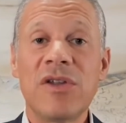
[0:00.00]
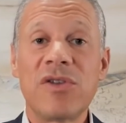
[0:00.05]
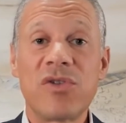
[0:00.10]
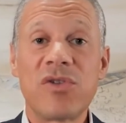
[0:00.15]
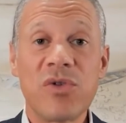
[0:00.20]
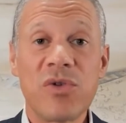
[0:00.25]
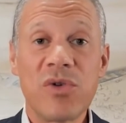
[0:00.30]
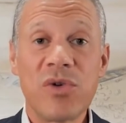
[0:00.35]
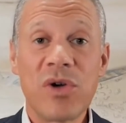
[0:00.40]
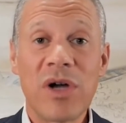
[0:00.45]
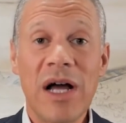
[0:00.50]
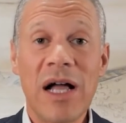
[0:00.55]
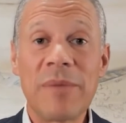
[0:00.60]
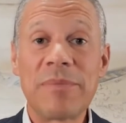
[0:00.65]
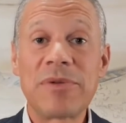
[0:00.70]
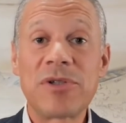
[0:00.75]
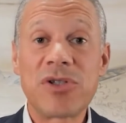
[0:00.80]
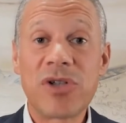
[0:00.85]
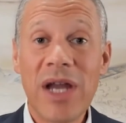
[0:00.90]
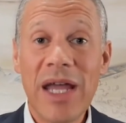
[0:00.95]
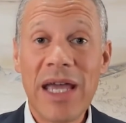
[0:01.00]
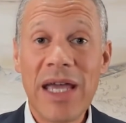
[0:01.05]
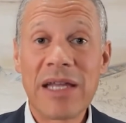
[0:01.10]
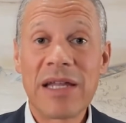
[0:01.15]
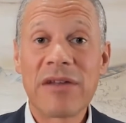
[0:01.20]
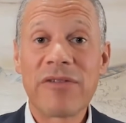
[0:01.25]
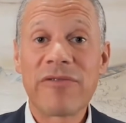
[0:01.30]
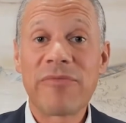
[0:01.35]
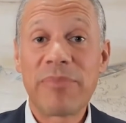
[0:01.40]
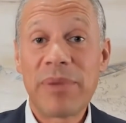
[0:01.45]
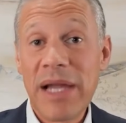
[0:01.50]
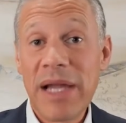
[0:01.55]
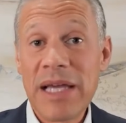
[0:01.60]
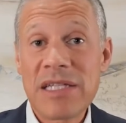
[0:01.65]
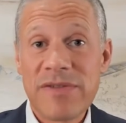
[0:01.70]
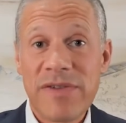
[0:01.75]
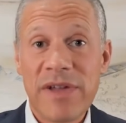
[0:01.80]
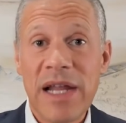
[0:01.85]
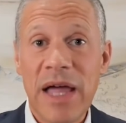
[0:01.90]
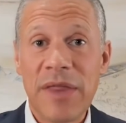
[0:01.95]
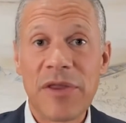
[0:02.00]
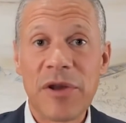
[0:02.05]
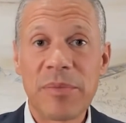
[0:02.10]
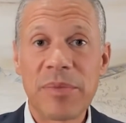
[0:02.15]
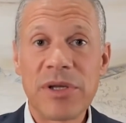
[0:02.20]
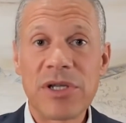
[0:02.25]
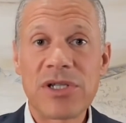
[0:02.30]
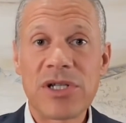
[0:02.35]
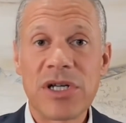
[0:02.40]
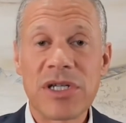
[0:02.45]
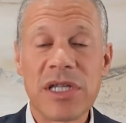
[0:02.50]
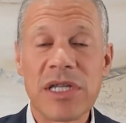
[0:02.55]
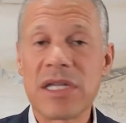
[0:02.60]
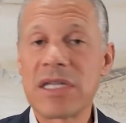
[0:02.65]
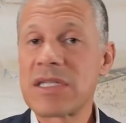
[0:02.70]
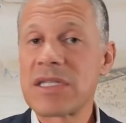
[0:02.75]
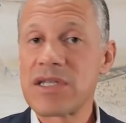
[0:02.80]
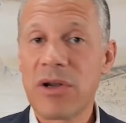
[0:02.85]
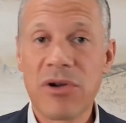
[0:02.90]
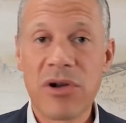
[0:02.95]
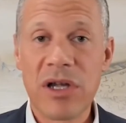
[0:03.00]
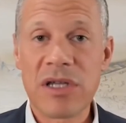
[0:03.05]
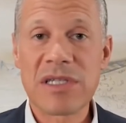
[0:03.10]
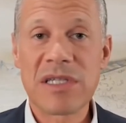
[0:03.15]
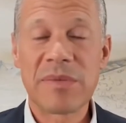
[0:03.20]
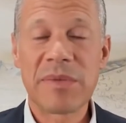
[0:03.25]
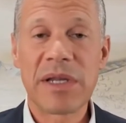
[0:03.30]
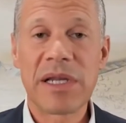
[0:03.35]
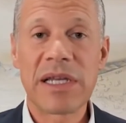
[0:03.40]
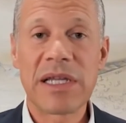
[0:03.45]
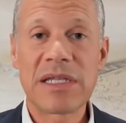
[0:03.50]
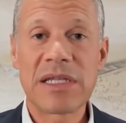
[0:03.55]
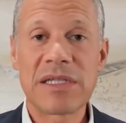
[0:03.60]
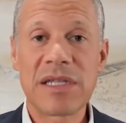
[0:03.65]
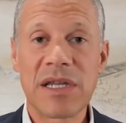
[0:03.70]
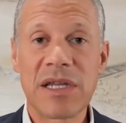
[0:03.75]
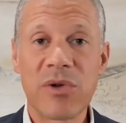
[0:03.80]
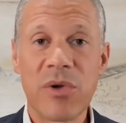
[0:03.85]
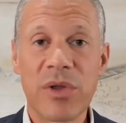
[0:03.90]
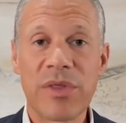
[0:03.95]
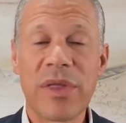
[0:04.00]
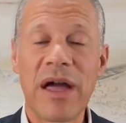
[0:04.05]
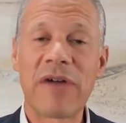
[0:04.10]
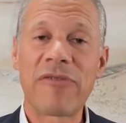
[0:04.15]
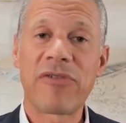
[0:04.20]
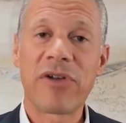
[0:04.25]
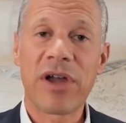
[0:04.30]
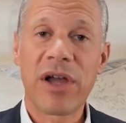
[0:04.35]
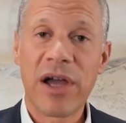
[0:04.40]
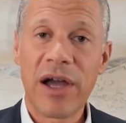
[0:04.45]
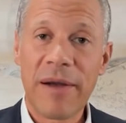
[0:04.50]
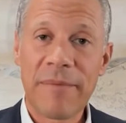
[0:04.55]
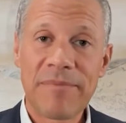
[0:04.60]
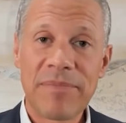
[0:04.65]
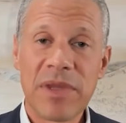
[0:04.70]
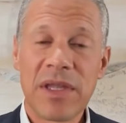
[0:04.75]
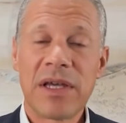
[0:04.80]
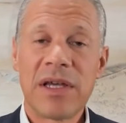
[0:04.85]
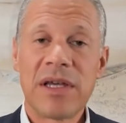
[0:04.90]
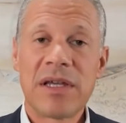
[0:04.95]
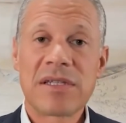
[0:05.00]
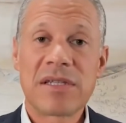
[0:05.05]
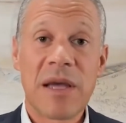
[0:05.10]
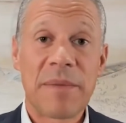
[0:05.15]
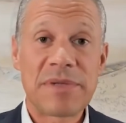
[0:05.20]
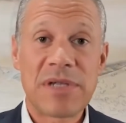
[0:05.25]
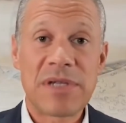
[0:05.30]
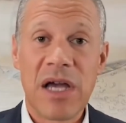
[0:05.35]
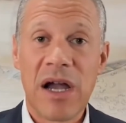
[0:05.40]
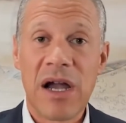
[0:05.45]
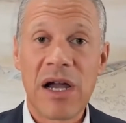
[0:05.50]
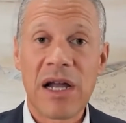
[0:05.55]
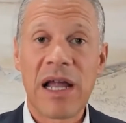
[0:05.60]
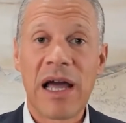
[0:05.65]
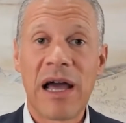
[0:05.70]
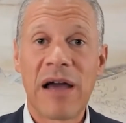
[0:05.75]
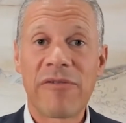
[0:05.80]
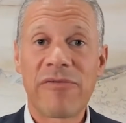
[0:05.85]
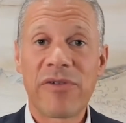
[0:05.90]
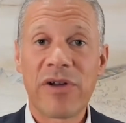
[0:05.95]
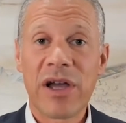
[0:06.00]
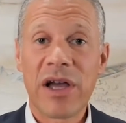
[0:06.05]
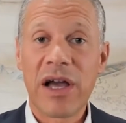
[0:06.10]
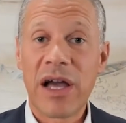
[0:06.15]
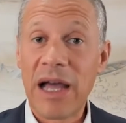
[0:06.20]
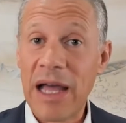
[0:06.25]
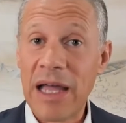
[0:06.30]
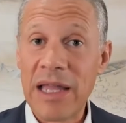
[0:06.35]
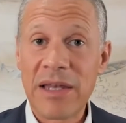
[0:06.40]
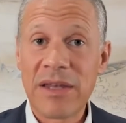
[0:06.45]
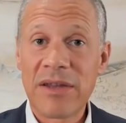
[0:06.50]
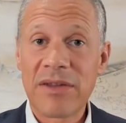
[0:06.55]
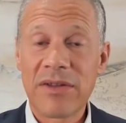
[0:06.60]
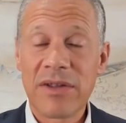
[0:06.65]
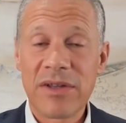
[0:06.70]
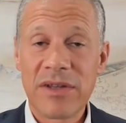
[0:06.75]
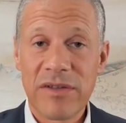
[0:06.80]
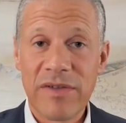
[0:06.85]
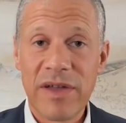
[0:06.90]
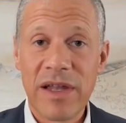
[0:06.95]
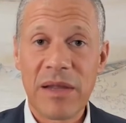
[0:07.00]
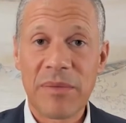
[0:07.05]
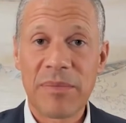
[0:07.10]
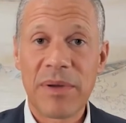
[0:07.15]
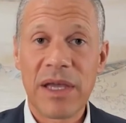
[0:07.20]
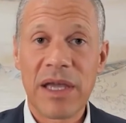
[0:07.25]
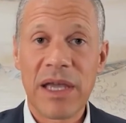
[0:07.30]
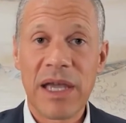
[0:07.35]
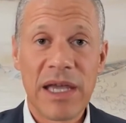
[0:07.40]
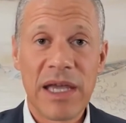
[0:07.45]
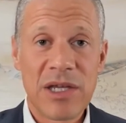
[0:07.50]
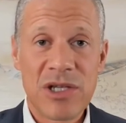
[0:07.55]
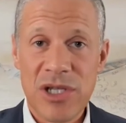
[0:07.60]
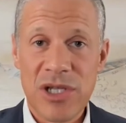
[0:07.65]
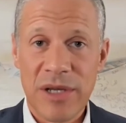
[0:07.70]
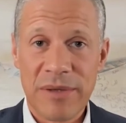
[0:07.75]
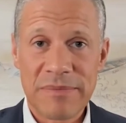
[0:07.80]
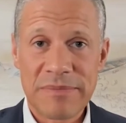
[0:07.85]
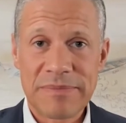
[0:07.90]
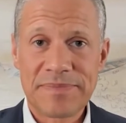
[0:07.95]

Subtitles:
to help train and place philanthropy journalists across the Middle East and North Africa, Sub-Saharan Africa, and developing Asia.